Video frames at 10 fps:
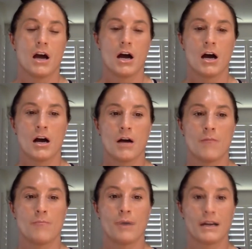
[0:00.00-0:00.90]

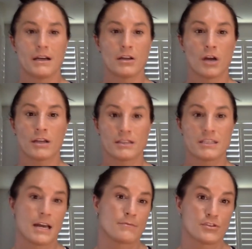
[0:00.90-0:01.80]
um, but a lot of the
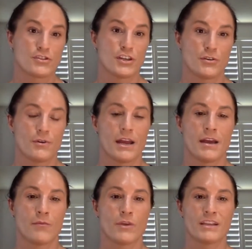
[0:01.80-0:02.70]
times you do
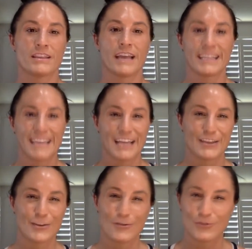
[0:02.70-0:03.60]
and we like that
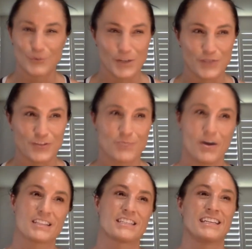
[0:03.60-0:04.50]
local twitch
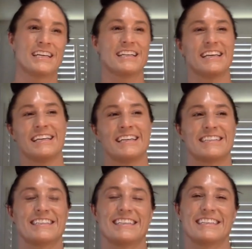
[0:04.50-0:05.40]
response and it and it